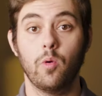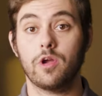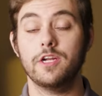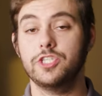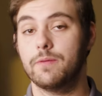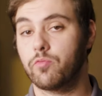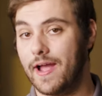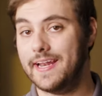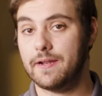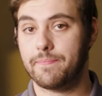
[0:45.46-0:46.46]
We're gonna jump
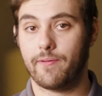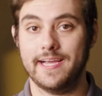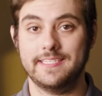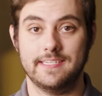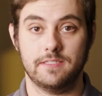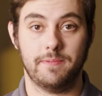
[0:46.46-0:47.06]
right into prices,